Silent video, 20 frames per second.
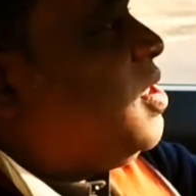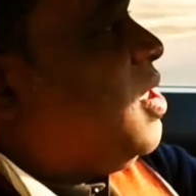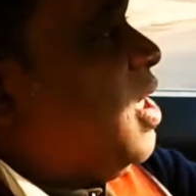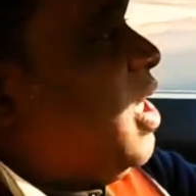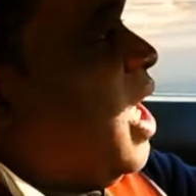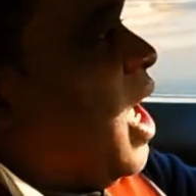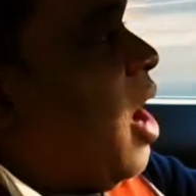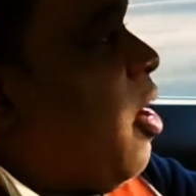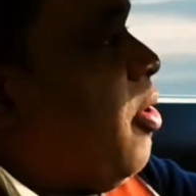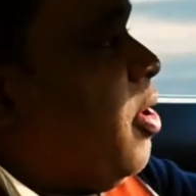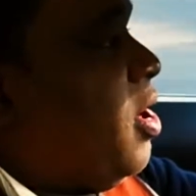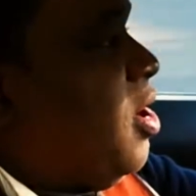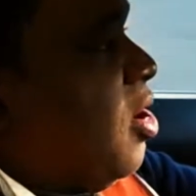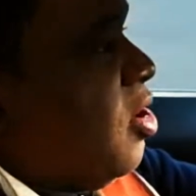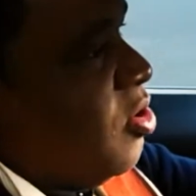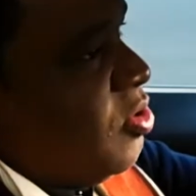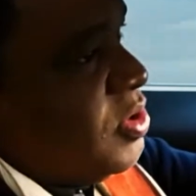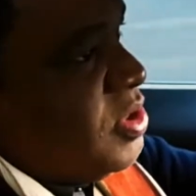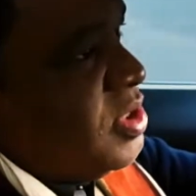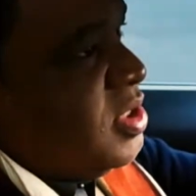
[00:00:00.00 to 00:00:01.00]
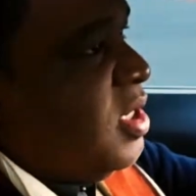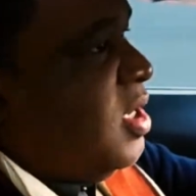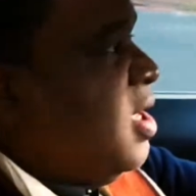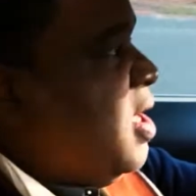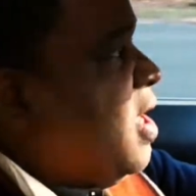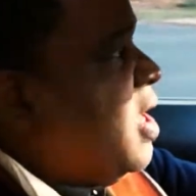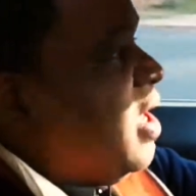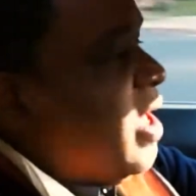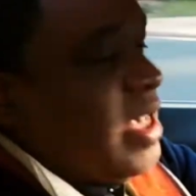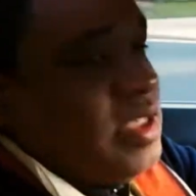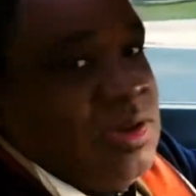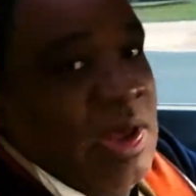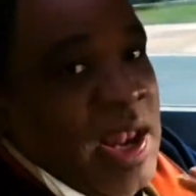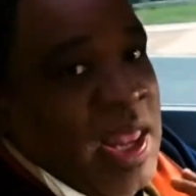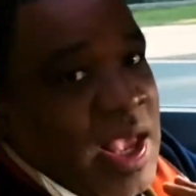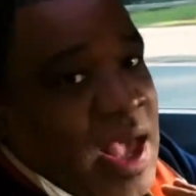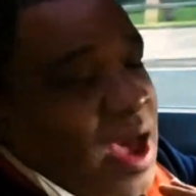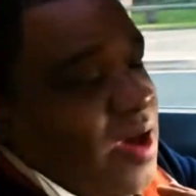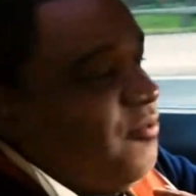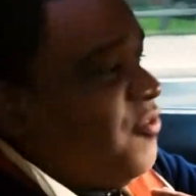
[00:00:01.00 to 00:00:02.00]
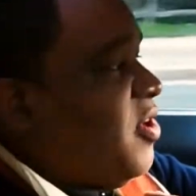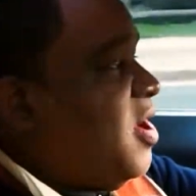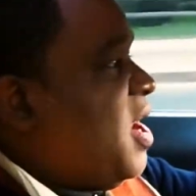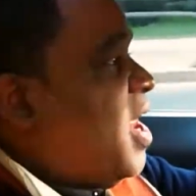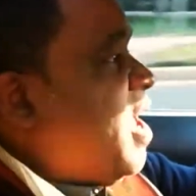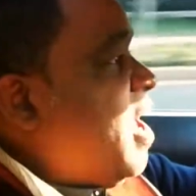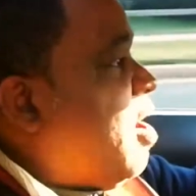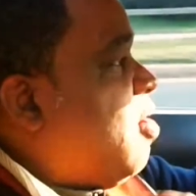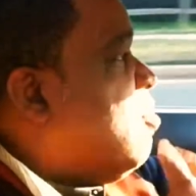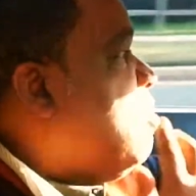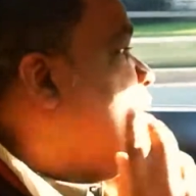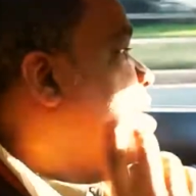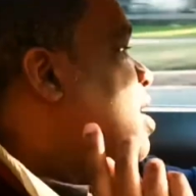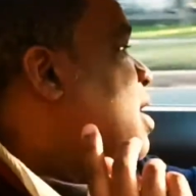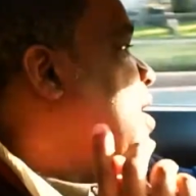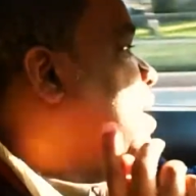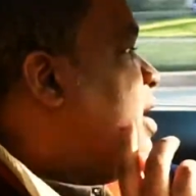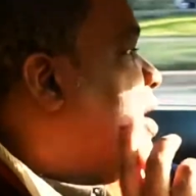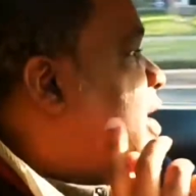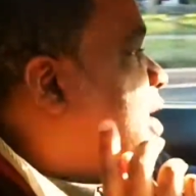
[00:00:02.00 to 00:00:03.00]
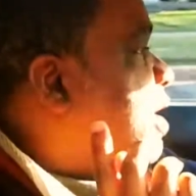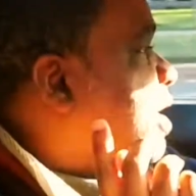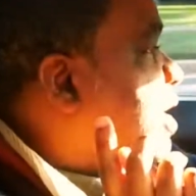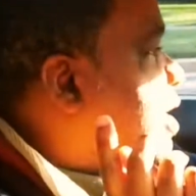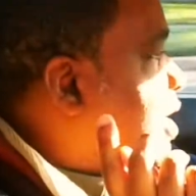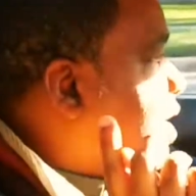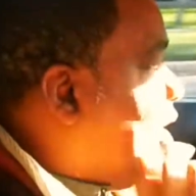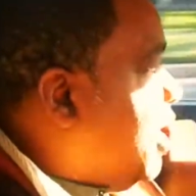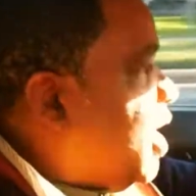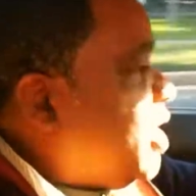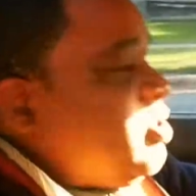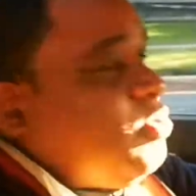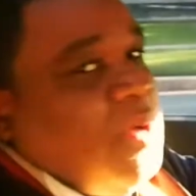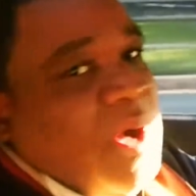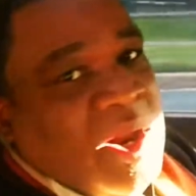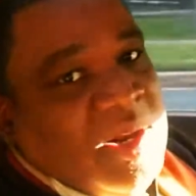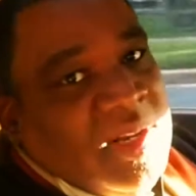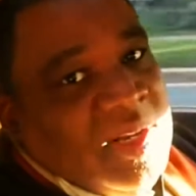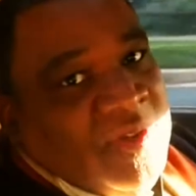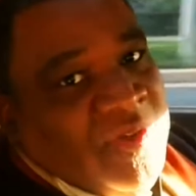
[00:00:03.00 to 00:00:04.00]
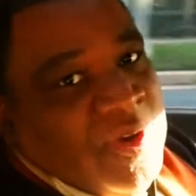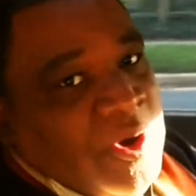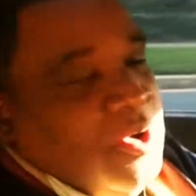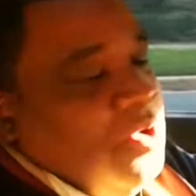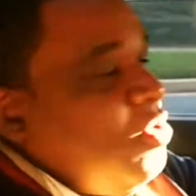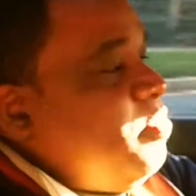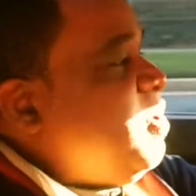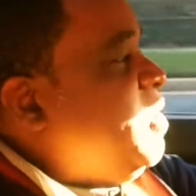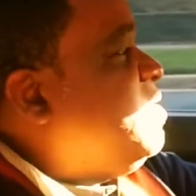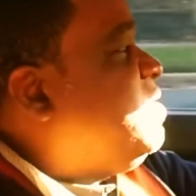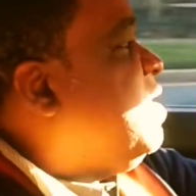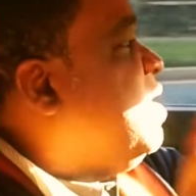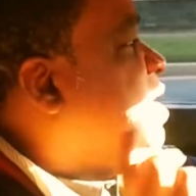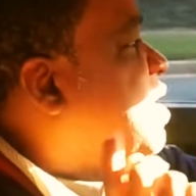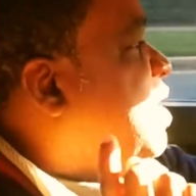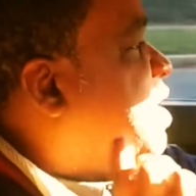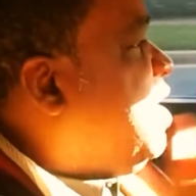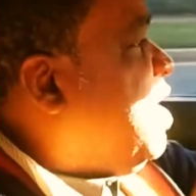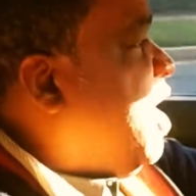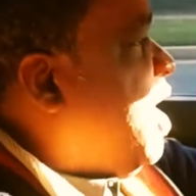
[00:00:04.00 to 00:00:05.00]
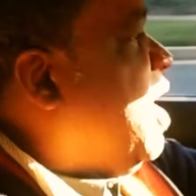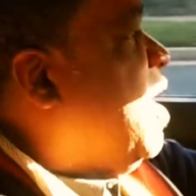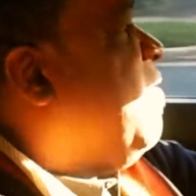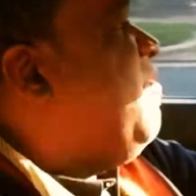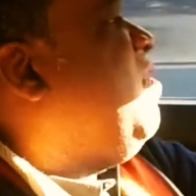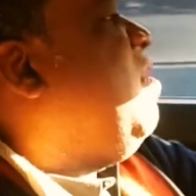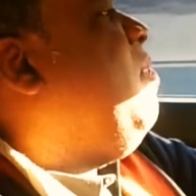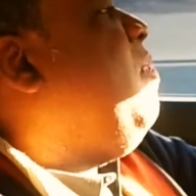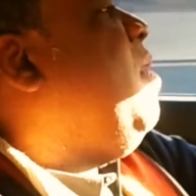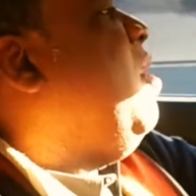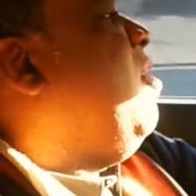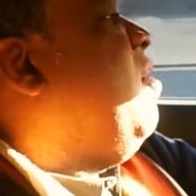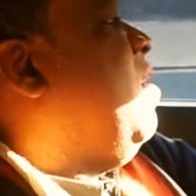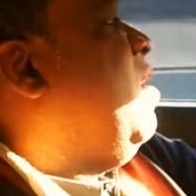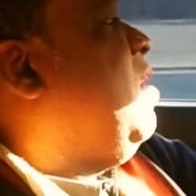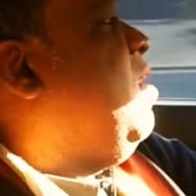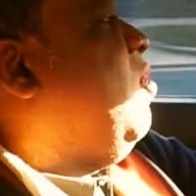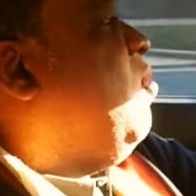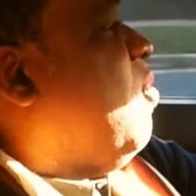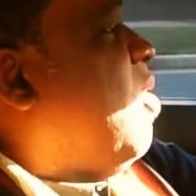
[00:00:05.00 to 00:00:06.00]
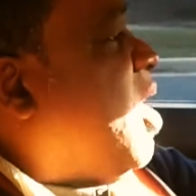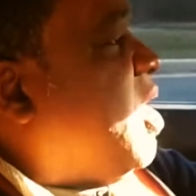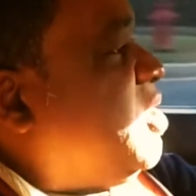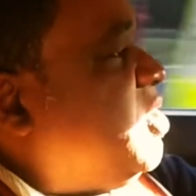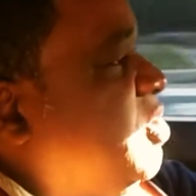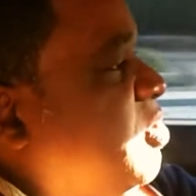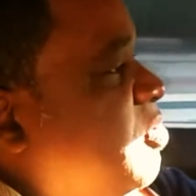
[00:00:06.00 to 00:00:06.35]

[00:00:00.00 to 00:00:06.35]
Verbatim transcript: see how it goes. That's all I got for now. Lux Watches for Newbies, king of the American watch